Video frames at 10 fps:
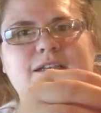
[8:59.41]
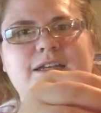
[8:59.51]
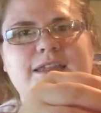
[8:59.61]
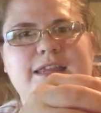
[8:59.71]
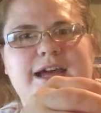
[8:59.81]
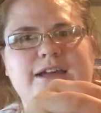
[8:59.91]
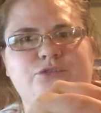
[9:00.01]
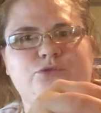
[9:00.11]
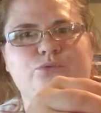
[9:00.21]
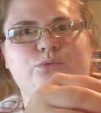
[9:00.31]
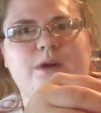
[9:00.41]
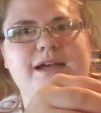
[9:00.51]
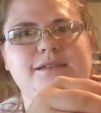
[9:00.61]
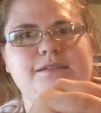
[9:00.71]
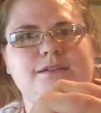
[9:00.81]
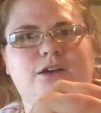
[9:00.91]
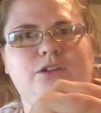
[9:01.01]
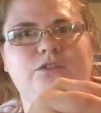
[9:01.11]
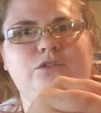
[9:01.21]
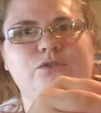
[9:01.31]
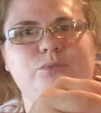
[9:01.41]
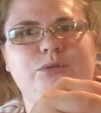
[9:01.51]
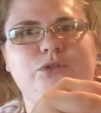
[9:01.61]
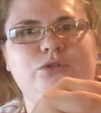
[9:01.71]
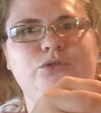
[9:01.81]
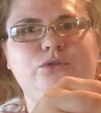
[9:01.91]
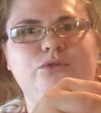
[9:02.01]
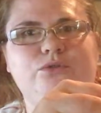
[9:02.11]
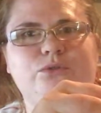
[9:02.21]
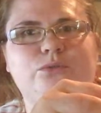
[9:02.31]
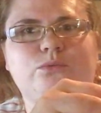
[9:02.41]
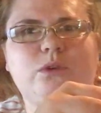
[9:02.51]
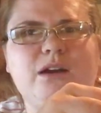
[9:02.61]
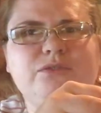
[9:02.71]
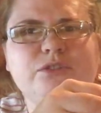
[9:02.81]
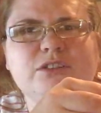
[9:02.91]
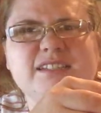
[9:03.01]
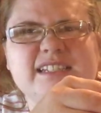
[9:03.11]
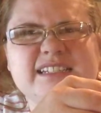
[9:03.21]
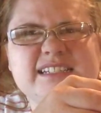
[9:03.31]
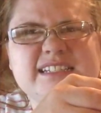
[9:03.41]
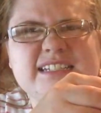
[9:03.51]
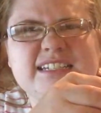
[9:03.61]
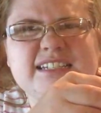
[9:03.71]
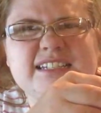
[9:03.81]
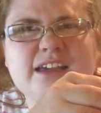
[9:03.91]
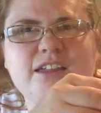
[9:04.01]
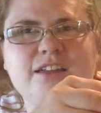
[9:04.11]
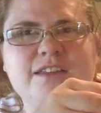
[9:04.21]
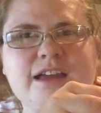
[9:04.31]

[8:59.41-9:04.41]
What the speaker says: Look at that dress, all of those beautiful ruffles and detail on